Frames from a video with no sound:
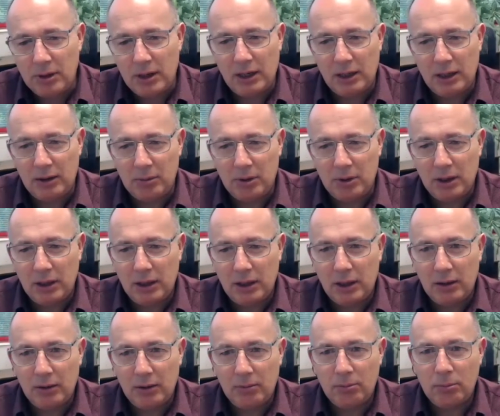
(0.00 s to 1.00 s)
many,
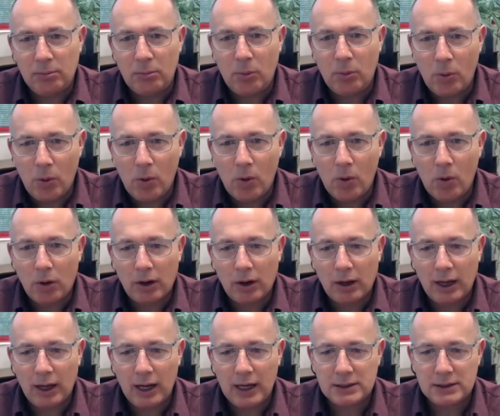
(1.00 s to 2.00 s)
many more
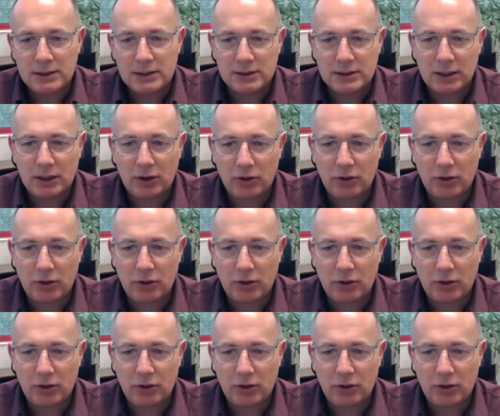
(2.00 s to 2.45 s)
cases